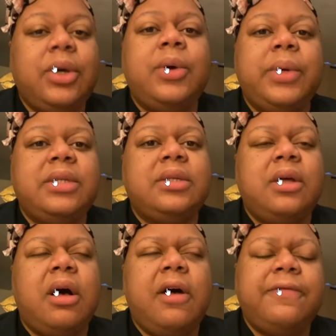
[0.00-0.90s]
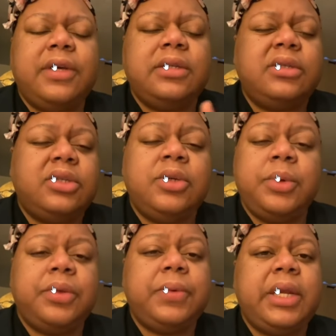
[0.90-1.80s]
to go into the office two
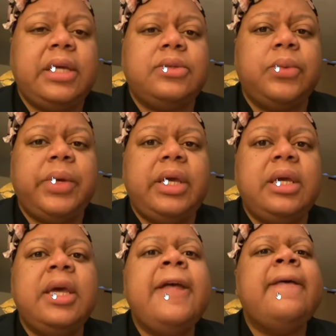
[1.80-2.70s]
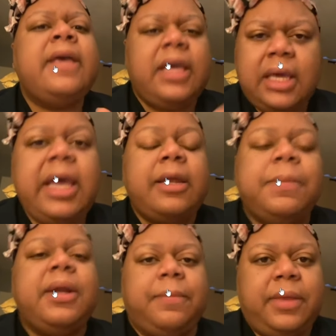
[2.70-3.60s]
or three days a week, he had
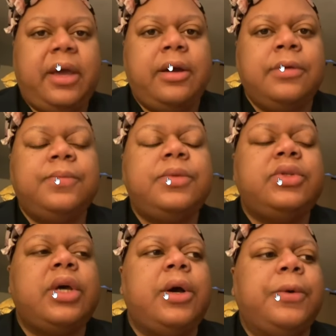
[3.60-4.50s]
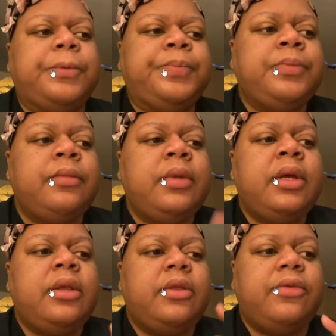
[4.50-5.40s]
been up there. So,
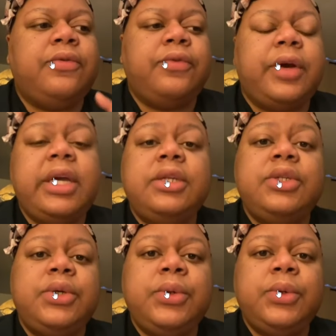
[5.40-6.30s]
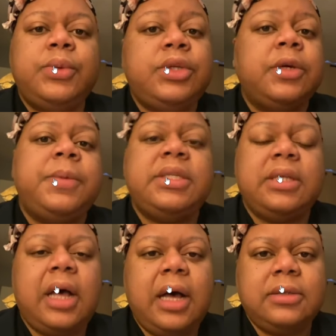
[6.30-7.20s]
the friend who took me to
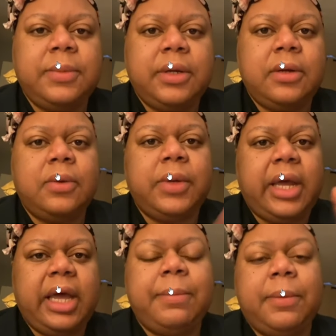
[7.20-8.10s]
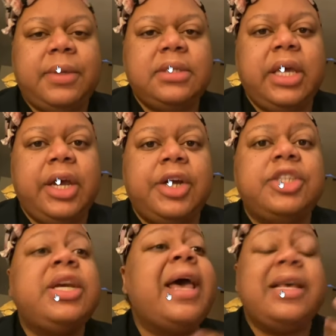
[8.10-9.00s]
the hospital when I had my
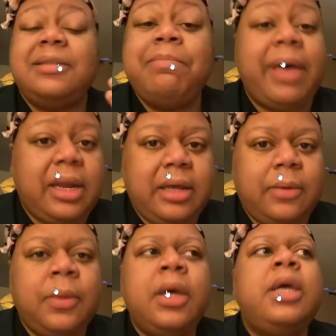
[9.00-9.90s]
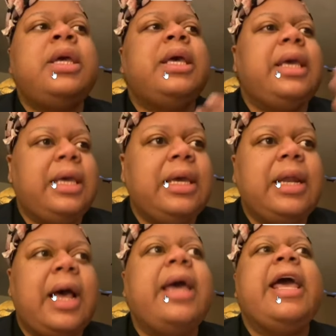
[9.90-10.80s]
miscarriage has met him. He
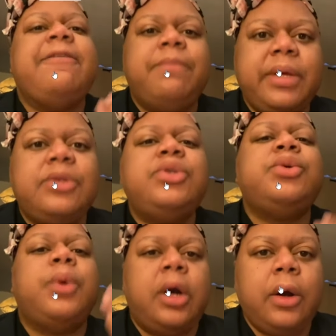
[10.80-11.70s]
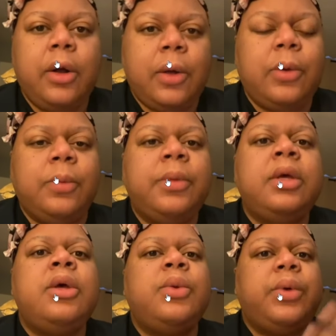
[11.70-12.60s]
and I have been to her home
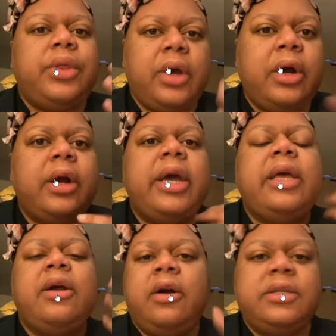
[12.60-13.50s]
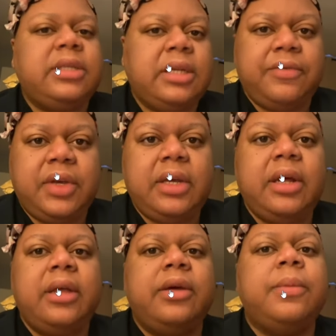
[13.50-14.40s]
with her and her significant
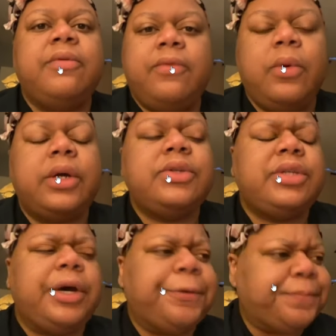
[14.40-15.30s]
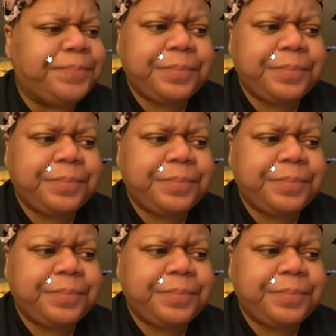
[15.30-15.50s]
other before. So,